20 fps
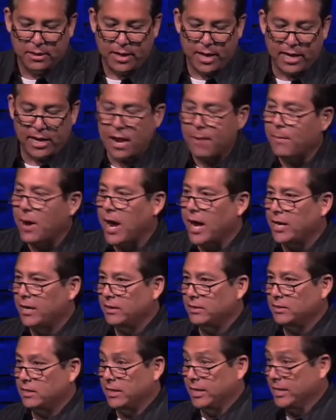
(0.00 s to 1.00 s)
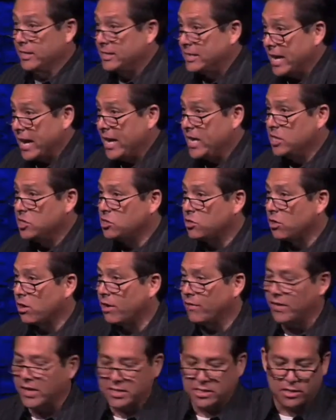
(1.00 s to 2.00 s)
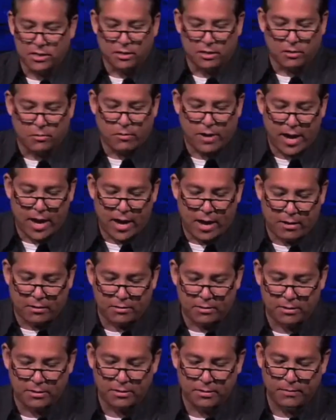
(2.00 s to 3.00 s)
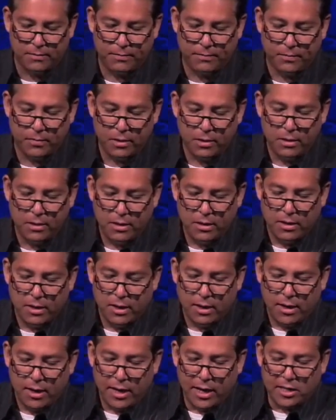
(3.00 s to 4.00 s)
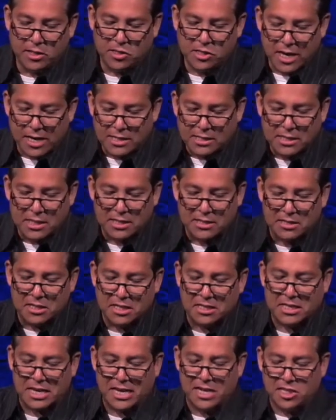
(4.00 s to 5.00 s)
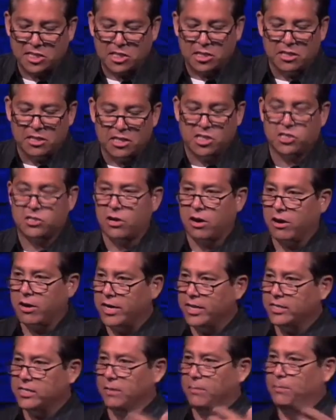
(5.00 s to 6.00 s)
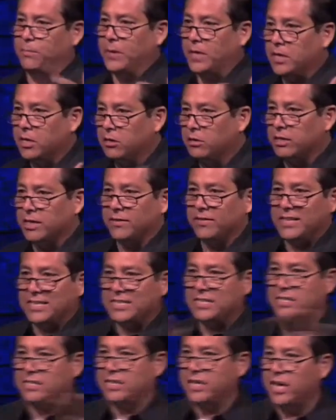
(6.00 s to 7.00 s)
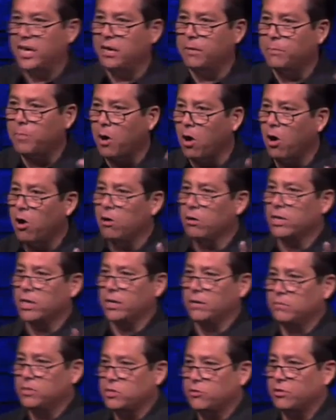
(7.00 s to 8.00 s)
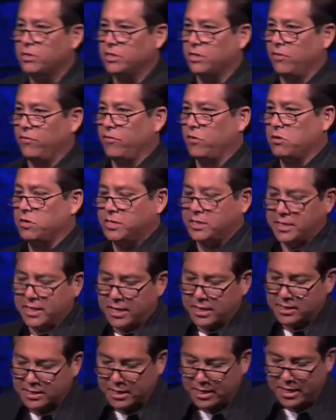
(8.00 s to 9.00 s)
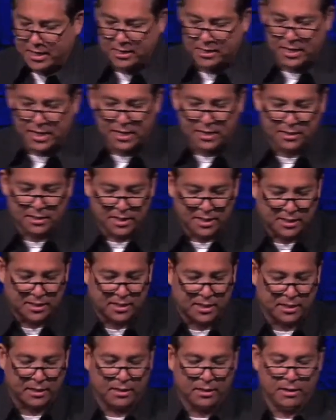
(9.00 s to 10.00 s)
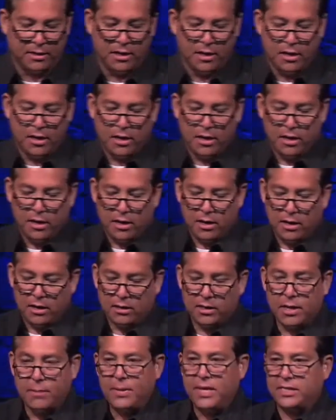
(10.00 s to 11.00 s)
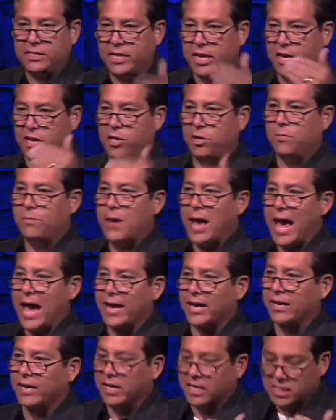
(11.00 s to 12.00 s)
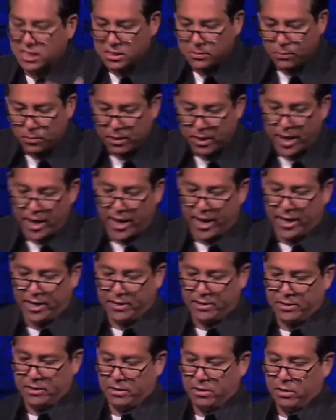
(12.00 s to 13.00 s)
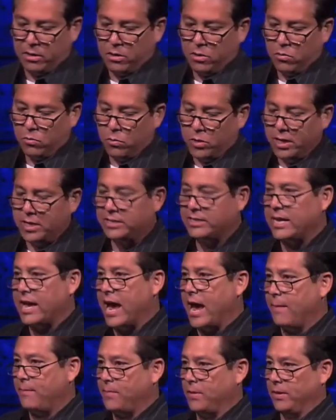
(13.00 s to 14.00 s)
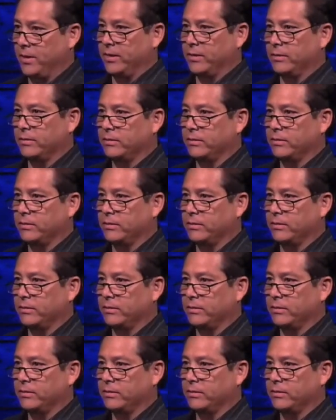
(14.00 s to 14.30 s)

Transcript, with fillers: And am I in danger? Are they still around? And just as the tension is starting to build in this scene, Paul comes to us in verse six, and he says, listen, let me take you back and explain what has happened.